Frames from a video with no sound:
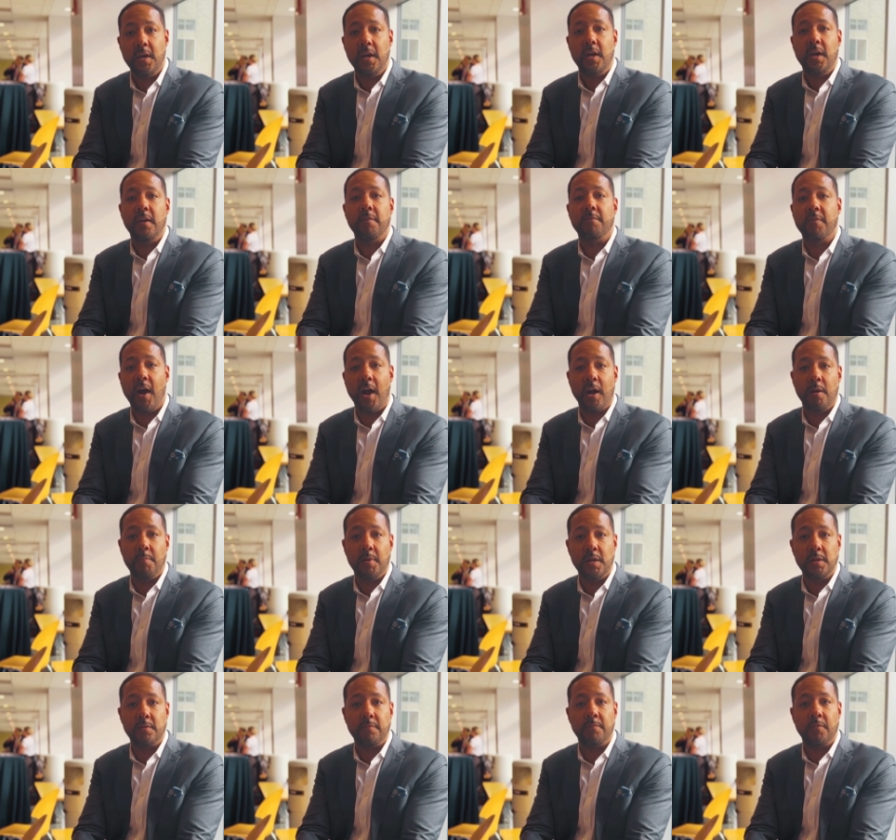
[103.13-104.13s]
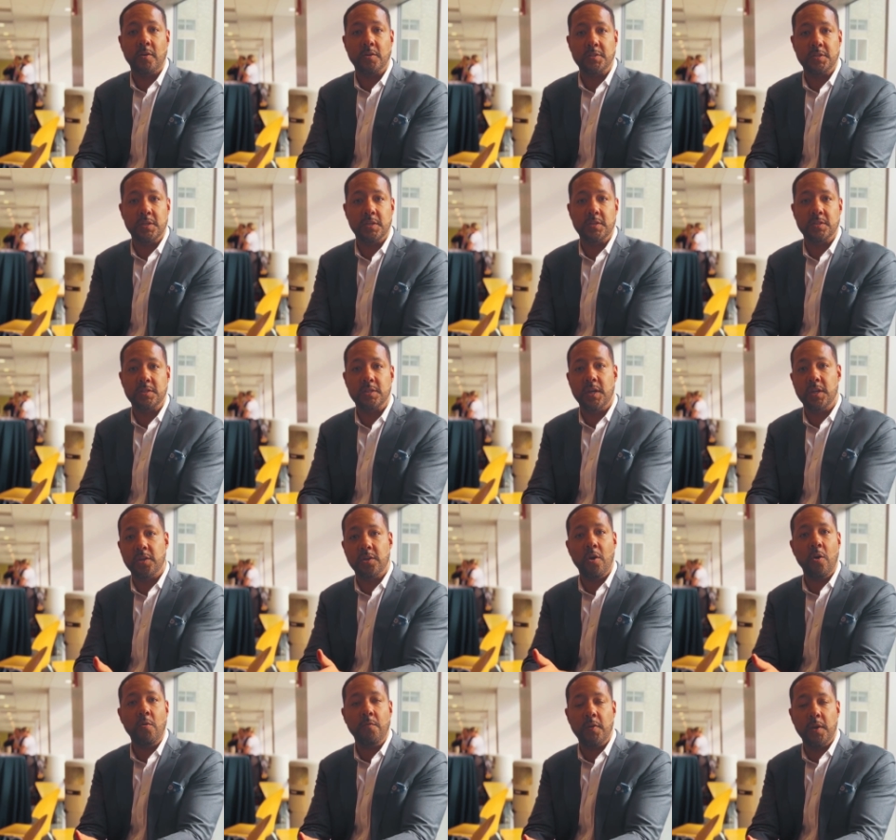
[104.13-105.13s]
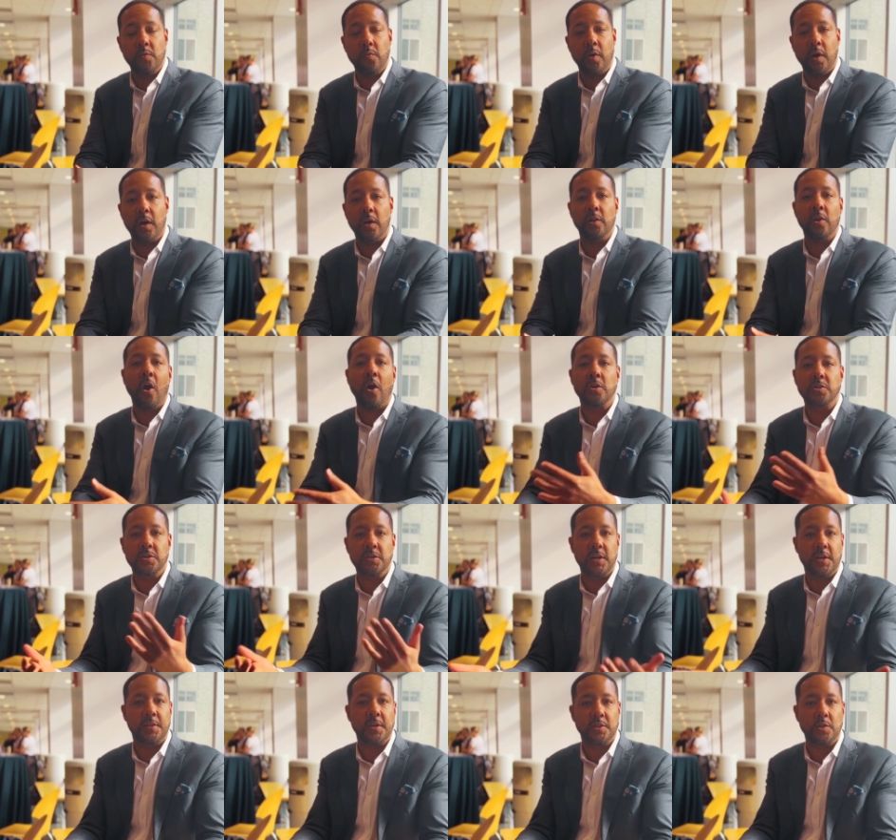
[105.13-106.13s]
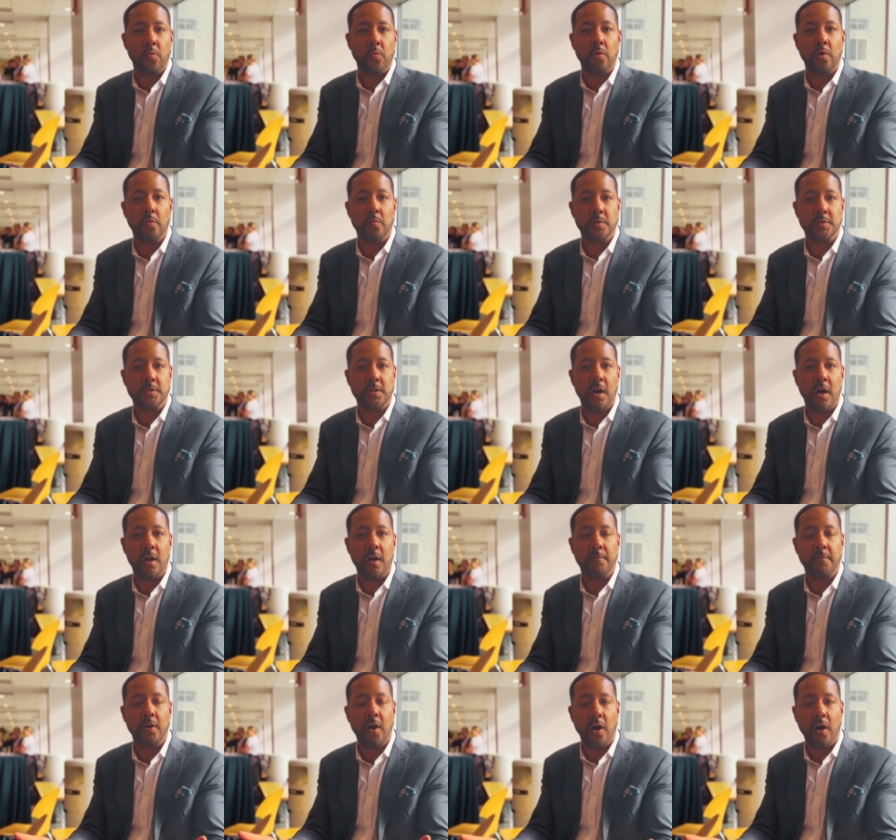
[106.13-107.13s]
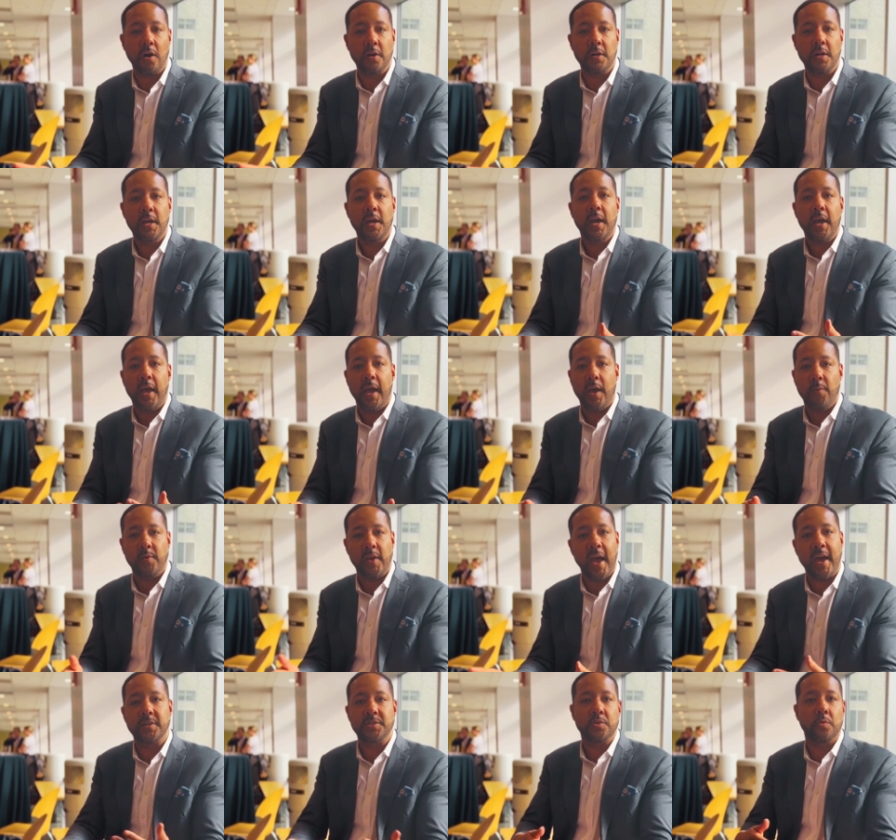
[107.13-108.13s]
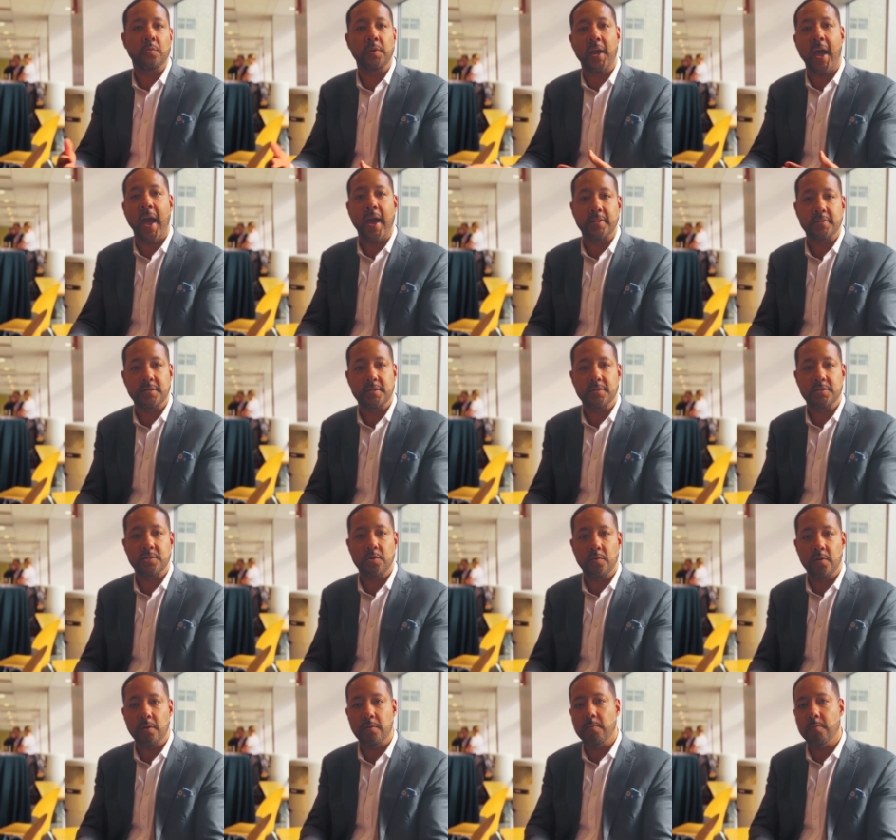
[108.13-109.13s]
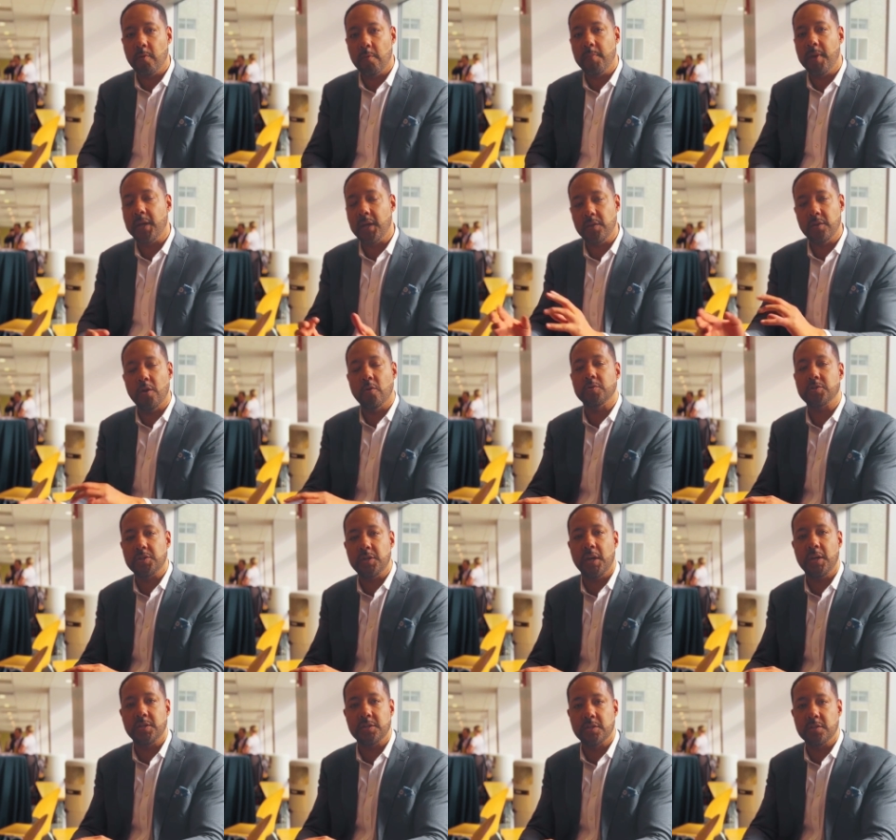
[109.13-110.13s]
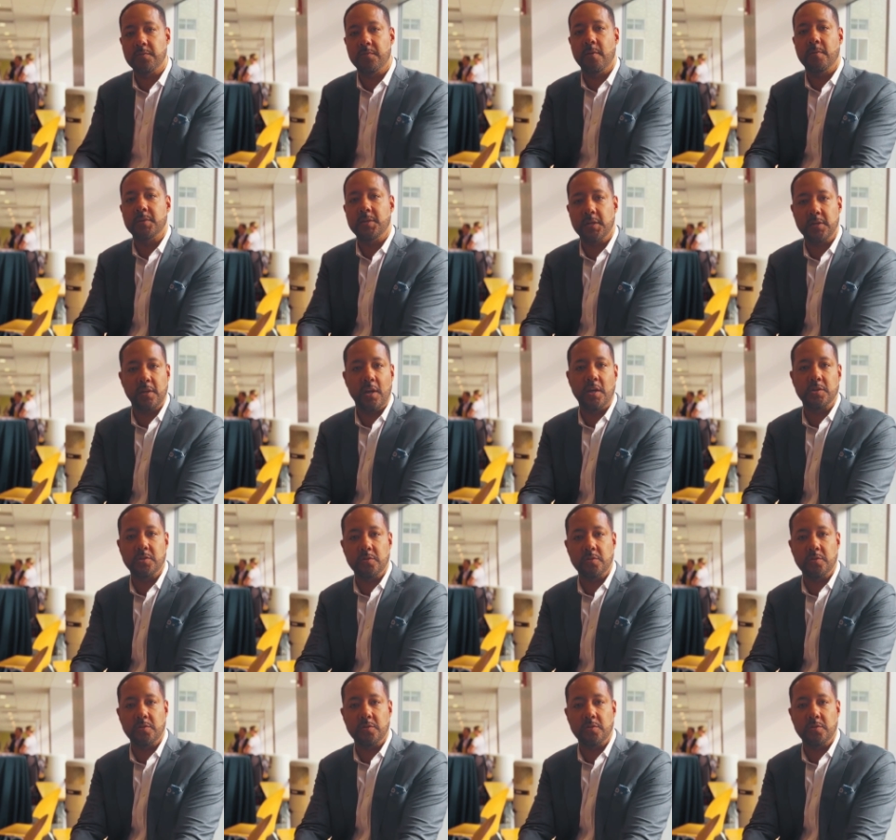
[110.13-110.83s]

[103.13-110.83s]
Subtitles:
environment versus in COVID, where largely I think the world was caught off guard and we had to react. So we're making those changes from a technology